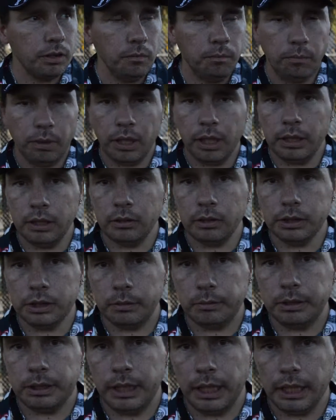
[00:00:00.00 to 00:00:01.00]
But I know I
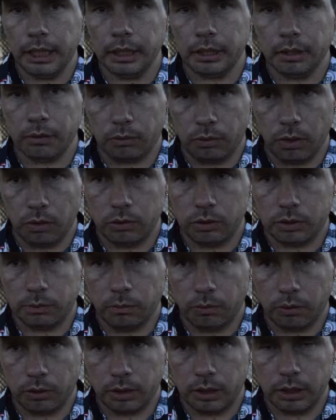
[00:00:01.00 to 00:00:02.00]
should be taking the roads
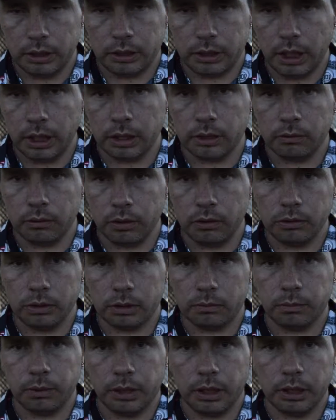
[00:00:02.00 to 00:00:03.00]
more, the sides of the
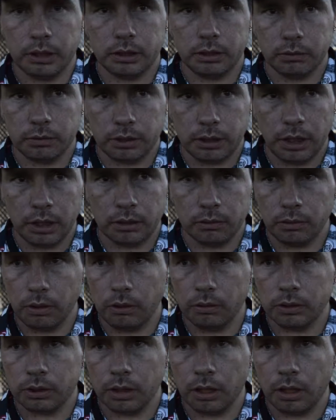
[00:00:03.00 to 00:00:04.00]
roads, because the side of the
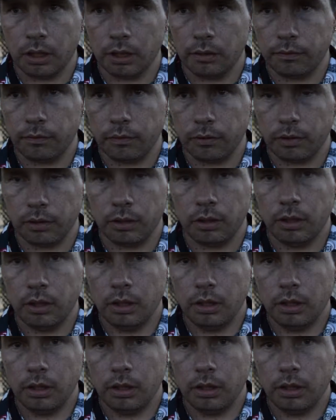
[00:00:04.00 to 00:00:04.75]
roads are for